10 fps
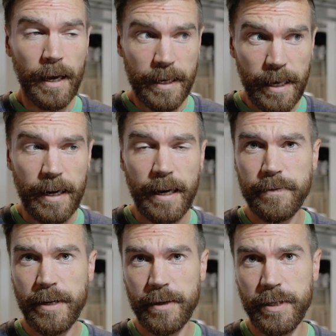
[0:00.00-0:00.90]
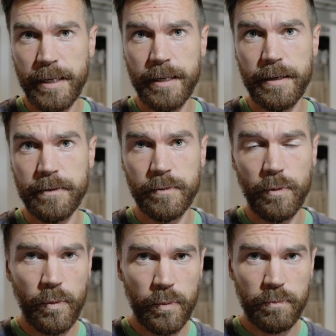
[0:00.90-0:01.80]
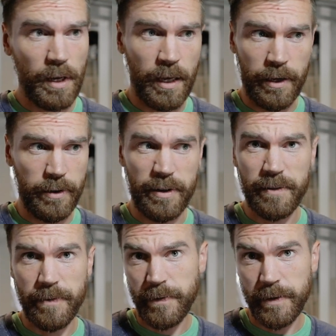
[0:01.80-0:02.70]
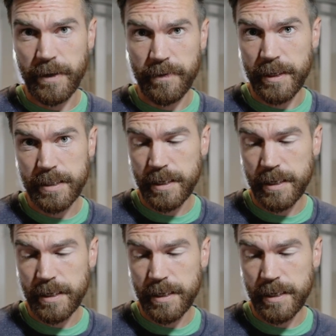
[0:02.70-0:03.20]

Again, I have now taken 150 of these